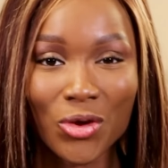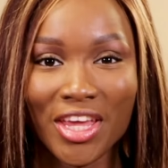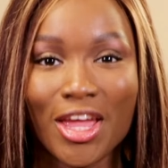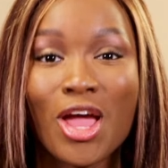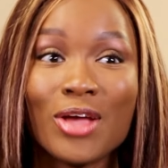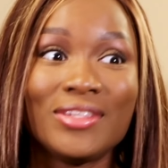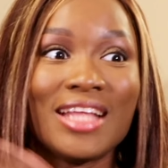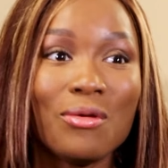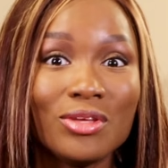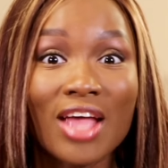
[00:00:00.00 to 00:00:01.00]
Okay, so
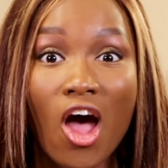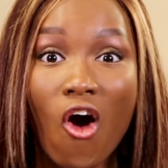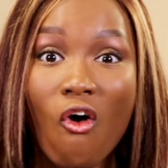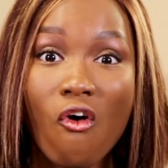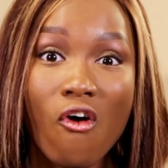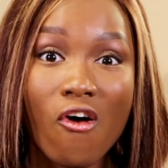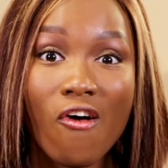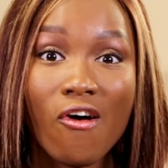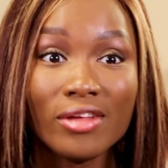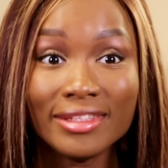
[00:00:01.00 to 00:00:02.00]
that was
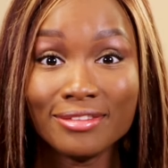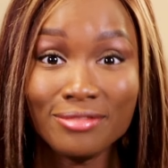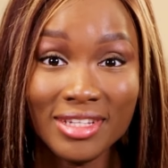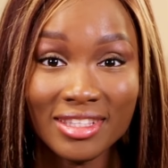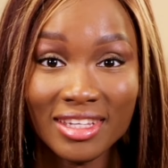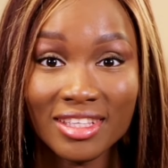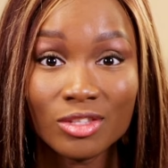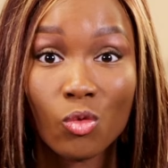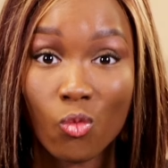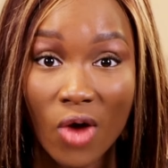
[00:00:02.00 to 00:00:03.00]
all the
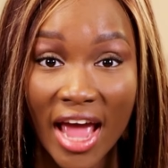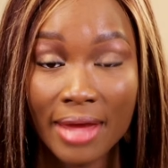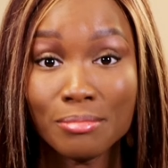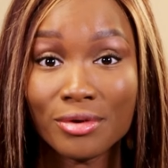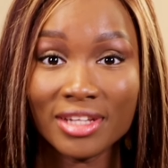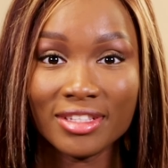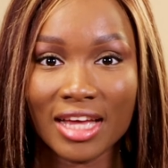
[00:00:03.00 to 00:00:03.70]
reasons why breast